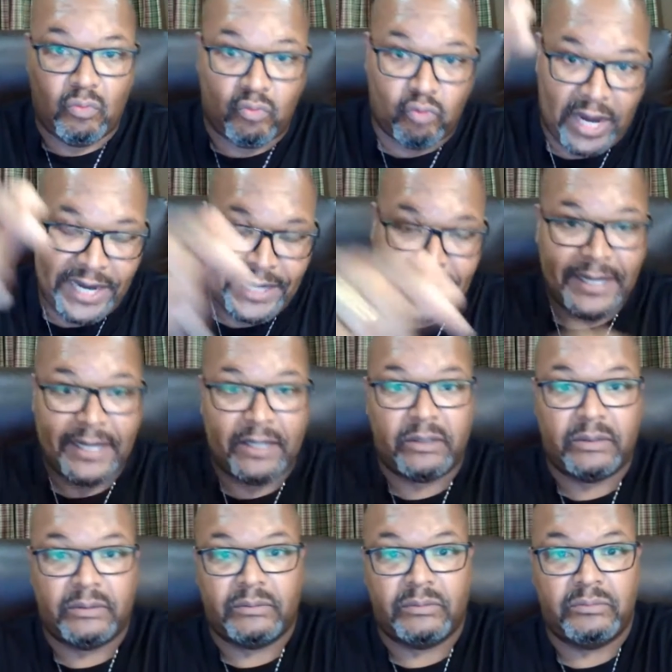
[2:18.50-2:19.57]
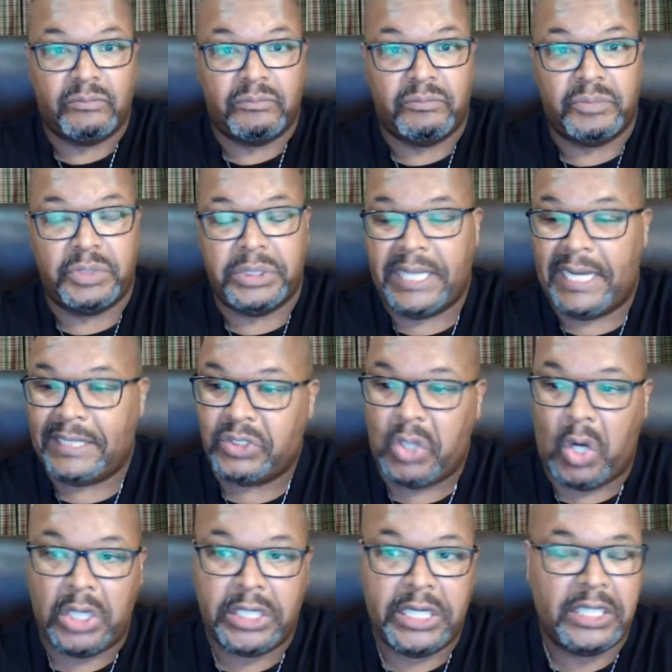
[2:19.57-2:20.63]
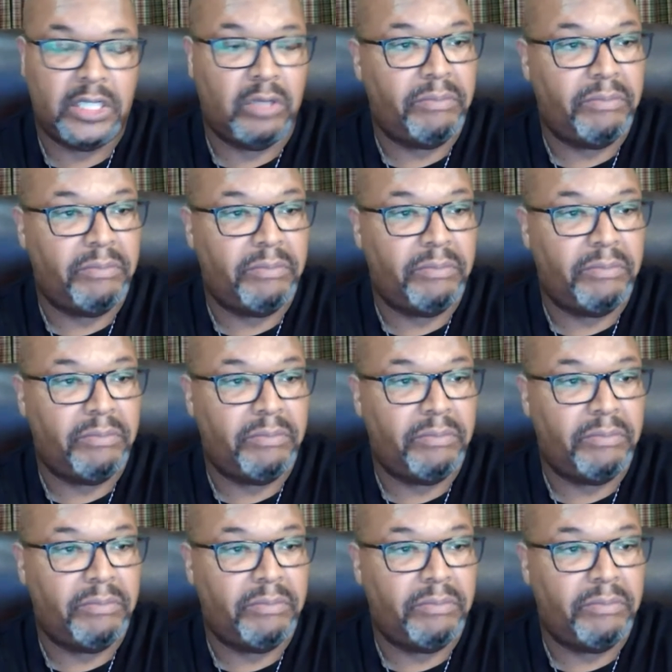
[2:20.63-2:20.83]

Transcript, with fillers: right now. You're not talking,